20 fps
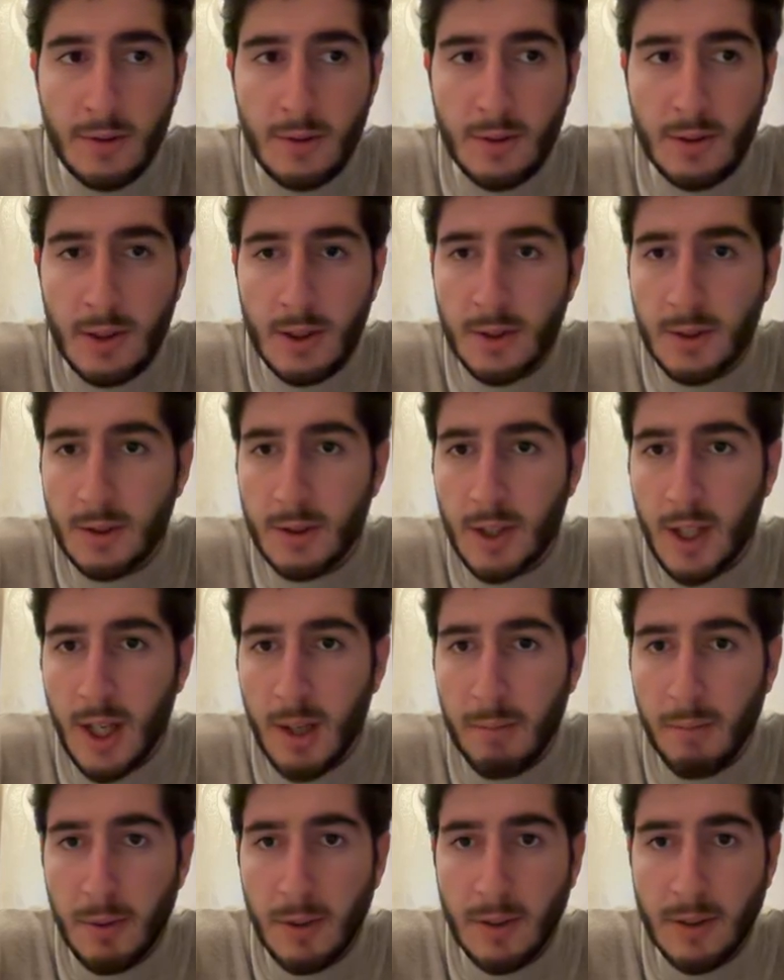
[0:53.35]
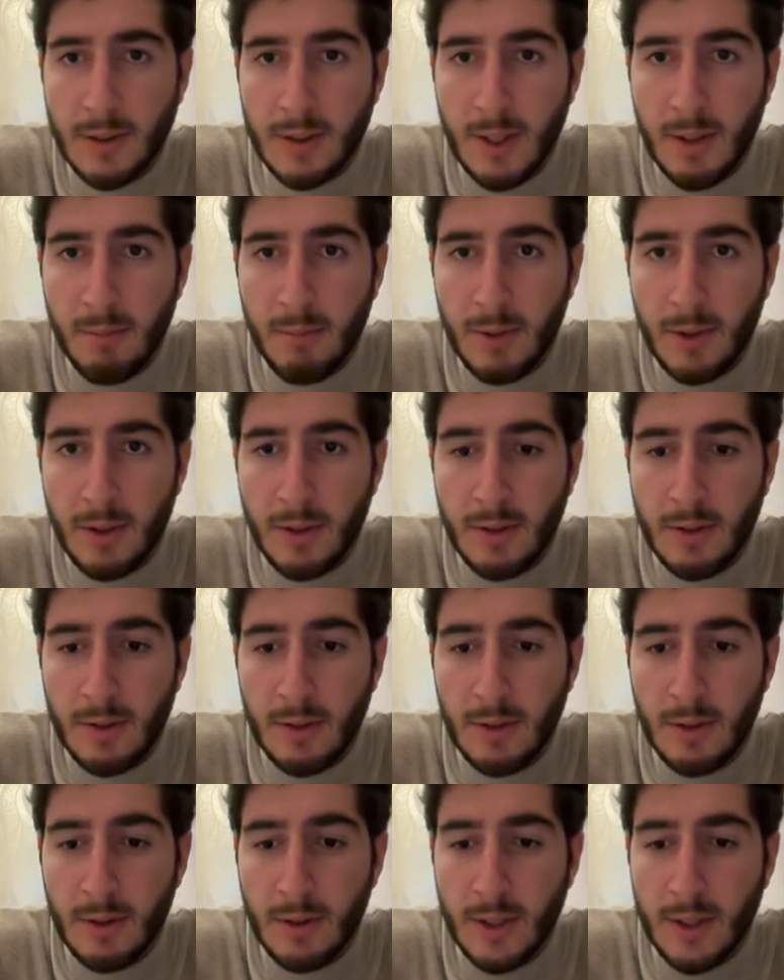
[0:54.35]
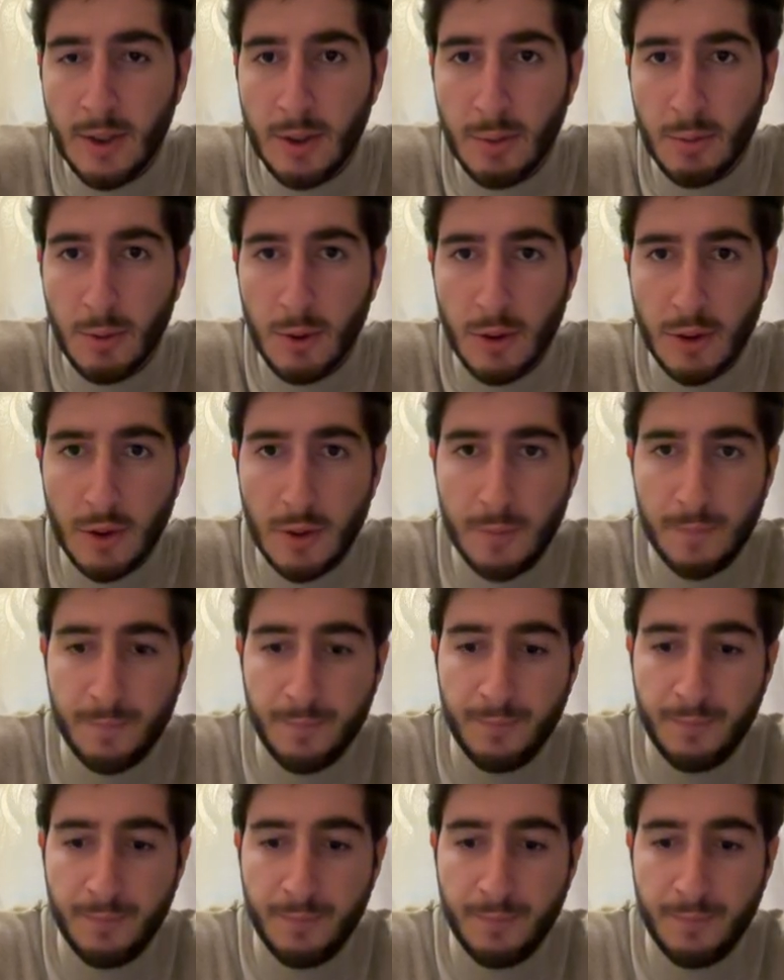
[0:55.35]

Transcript: just typing them into Desmos.